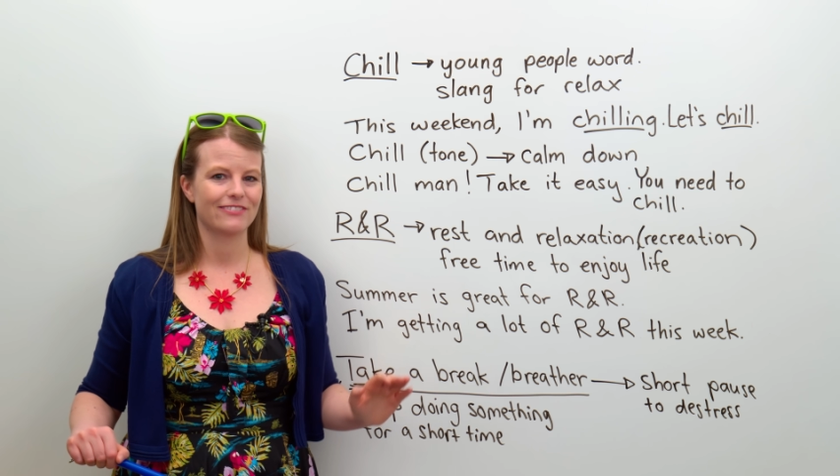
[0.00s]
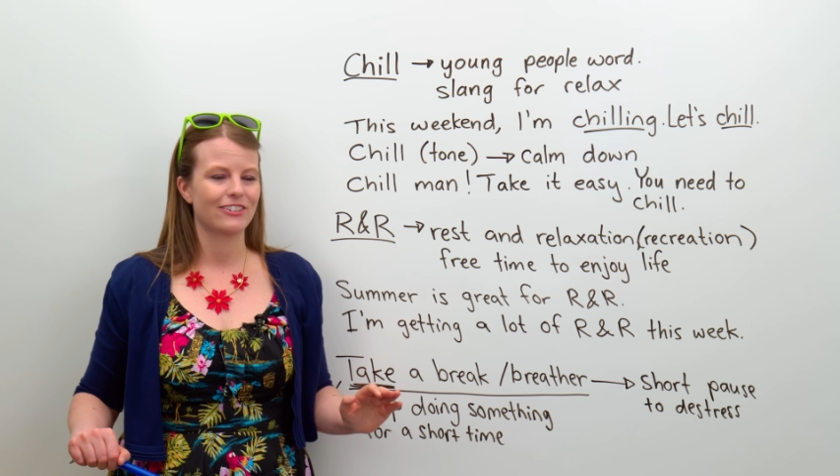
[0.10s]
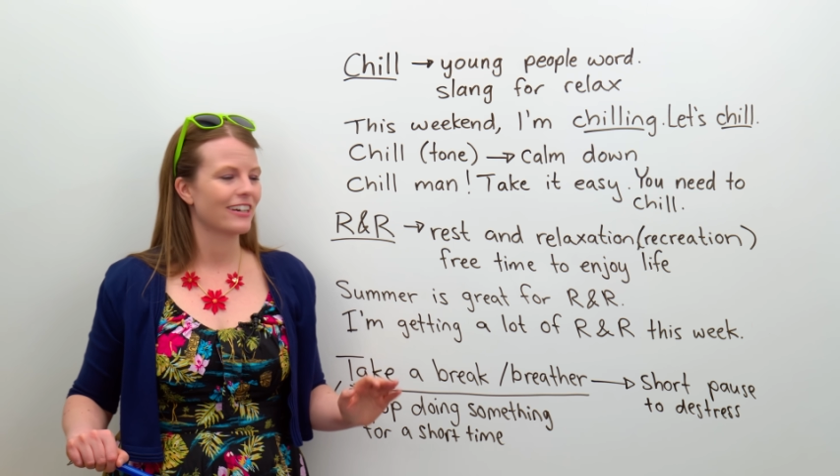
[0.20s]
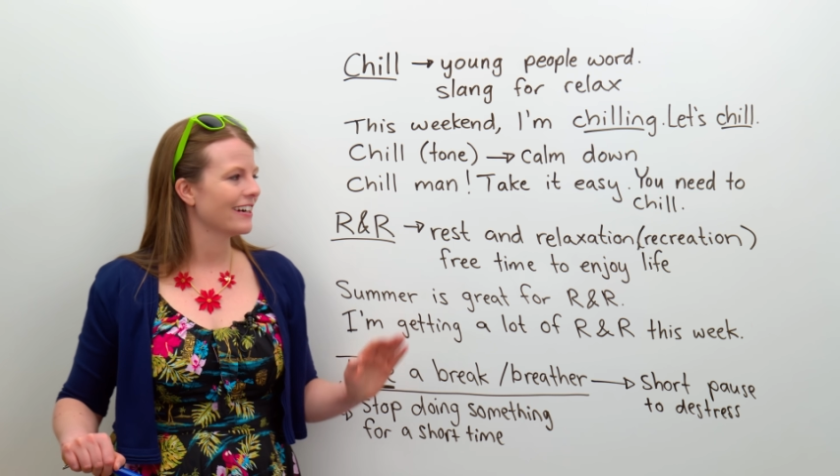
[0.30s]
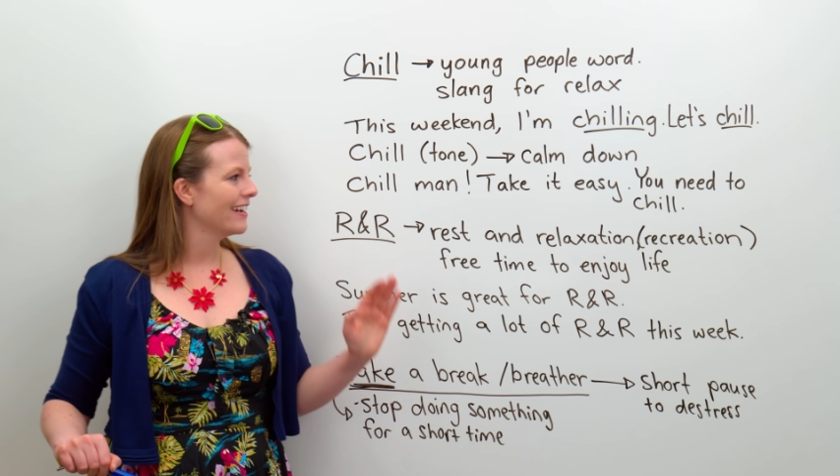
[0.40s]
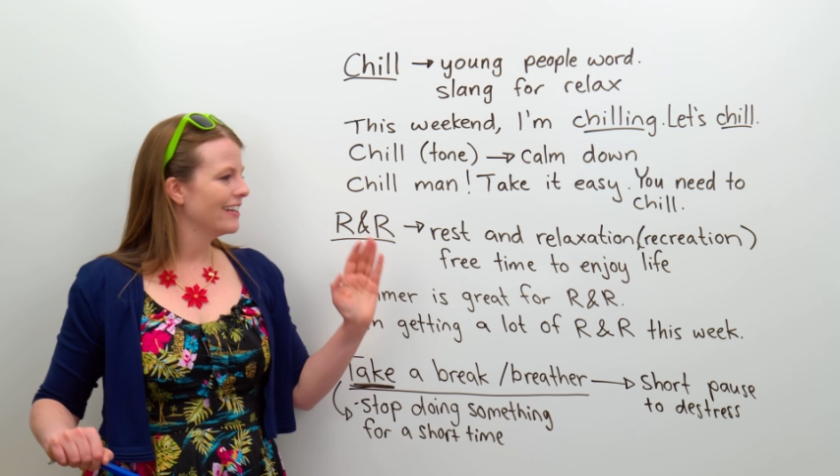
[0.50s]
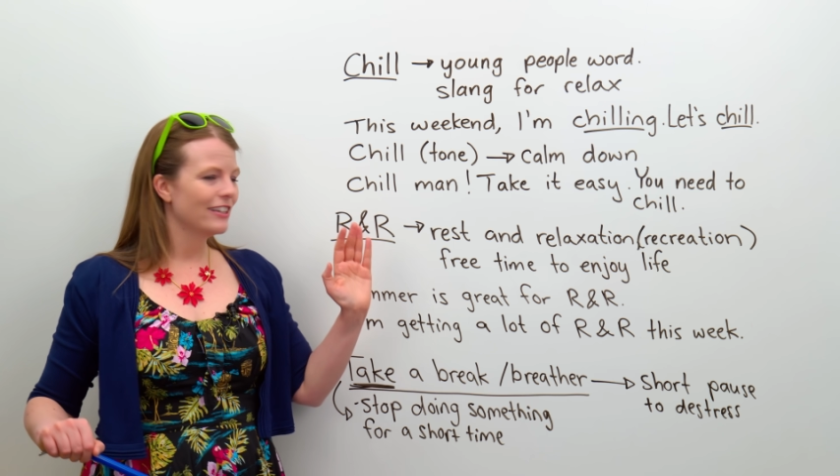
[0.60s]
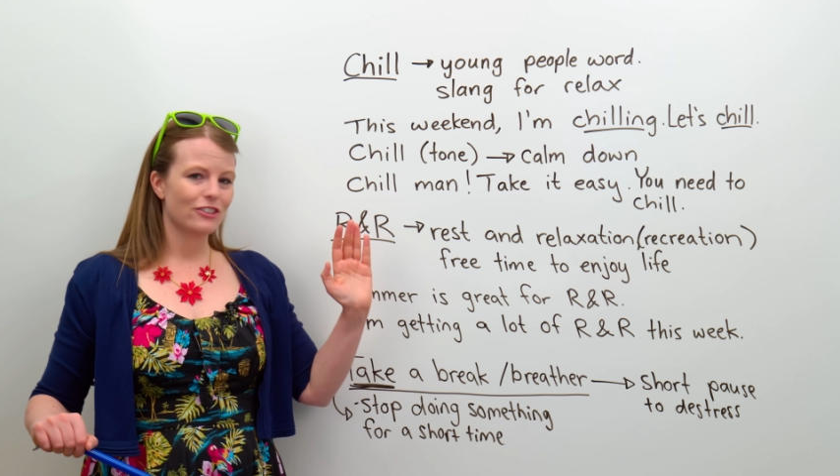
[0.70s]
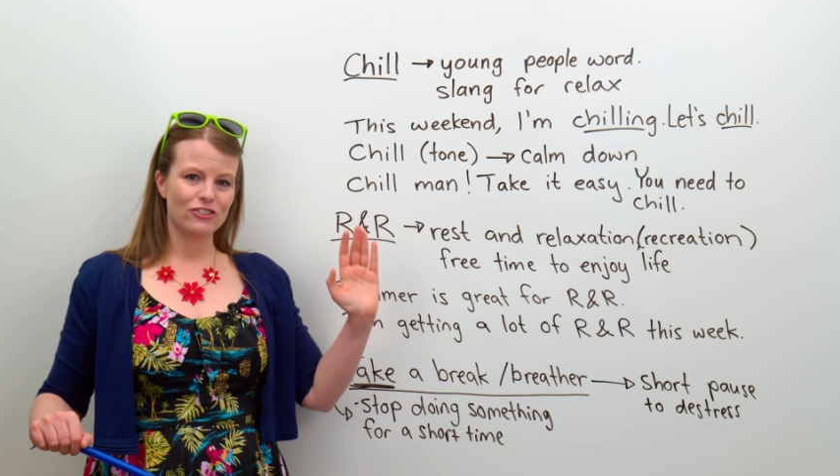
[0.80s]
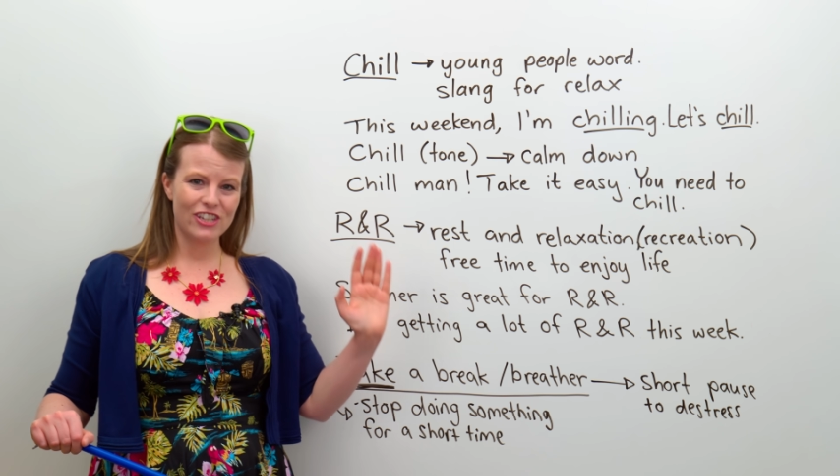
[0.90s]
Or
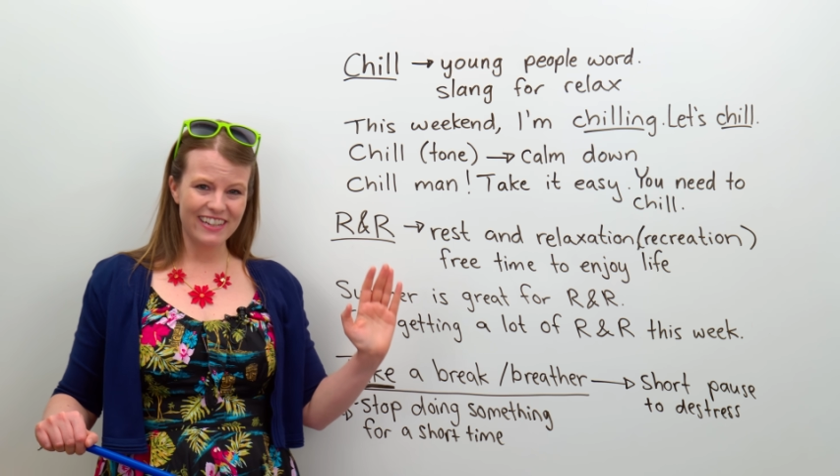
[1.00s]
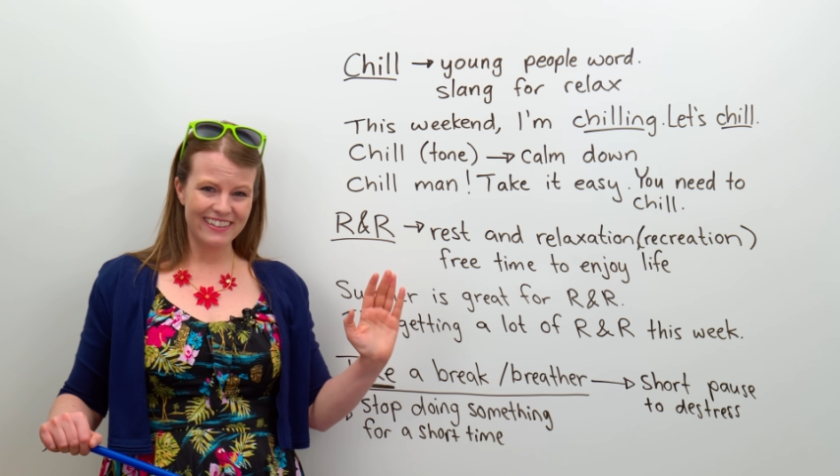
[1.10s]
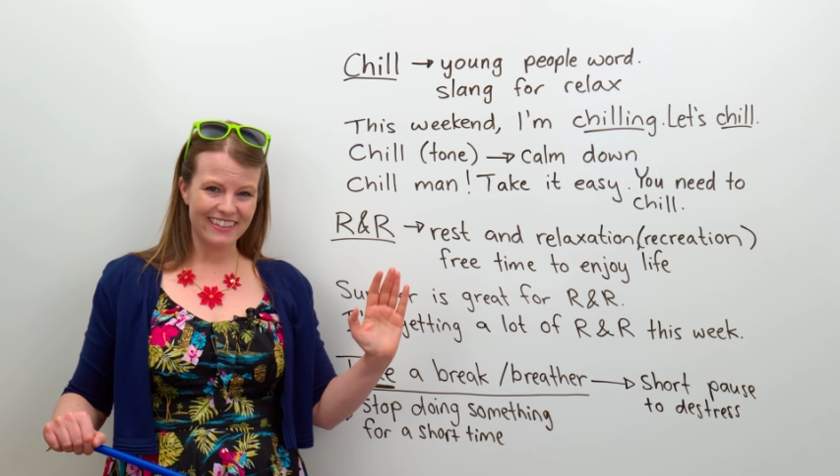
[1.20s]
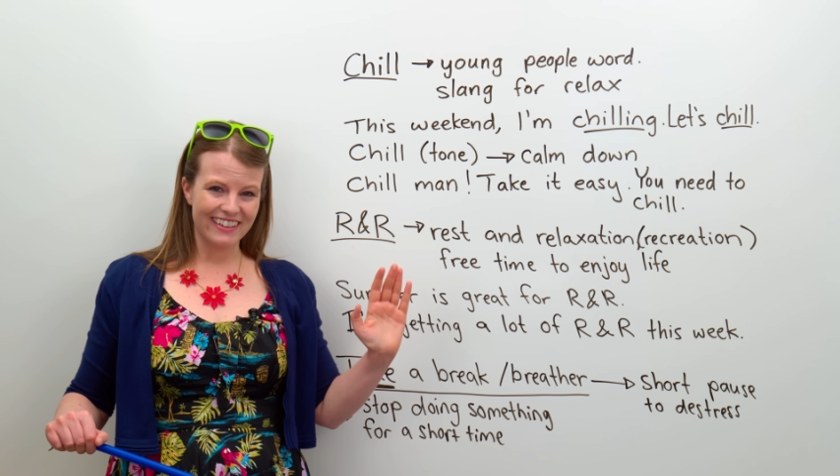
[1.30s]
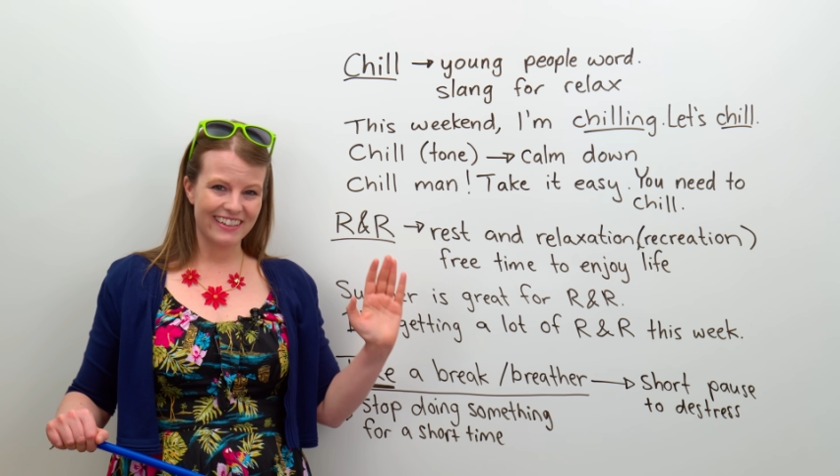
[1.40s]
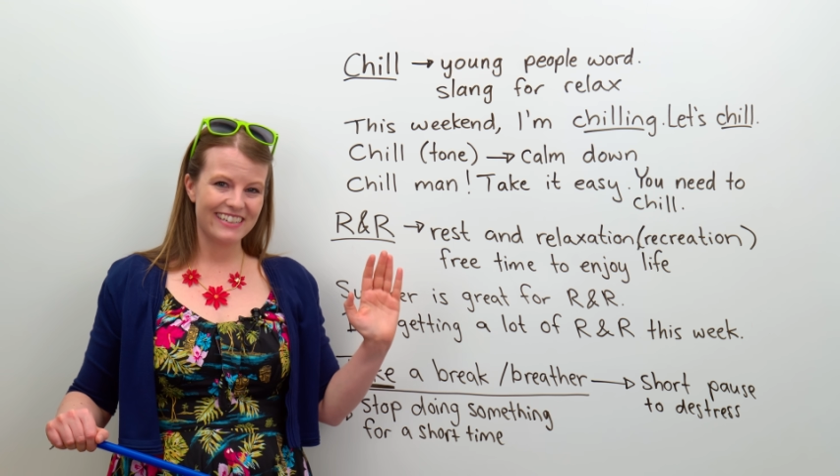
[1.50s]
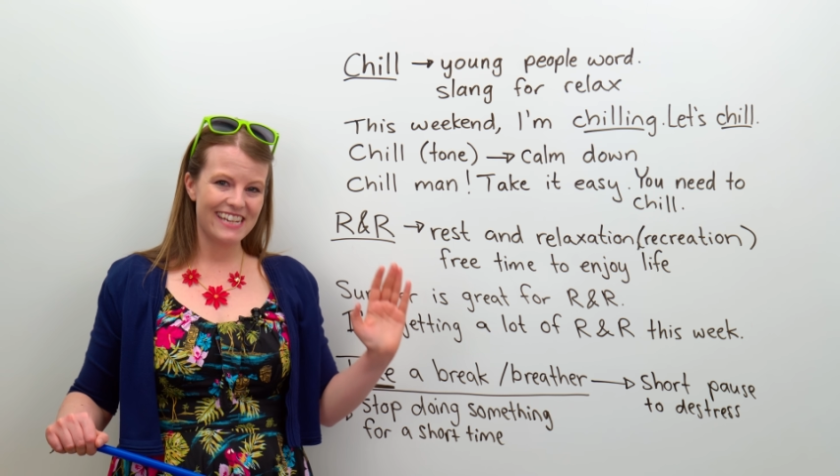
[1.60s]
chill,